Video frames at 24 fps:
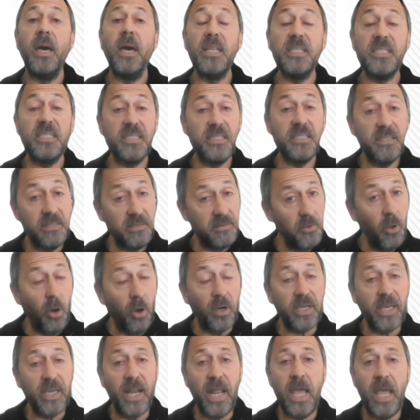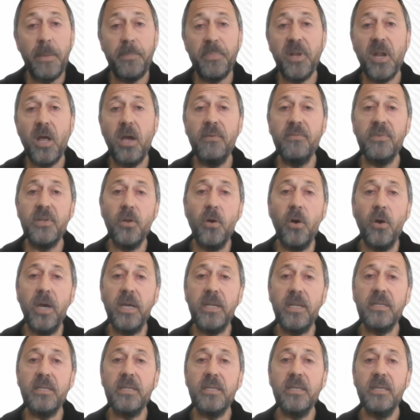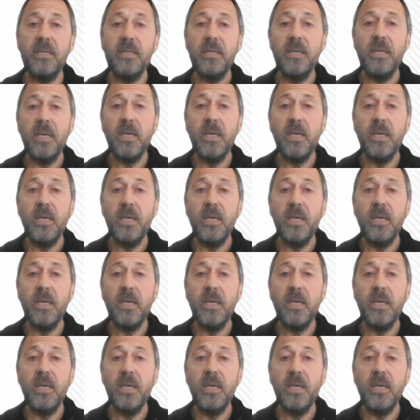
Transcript: It's not going to happen overnight.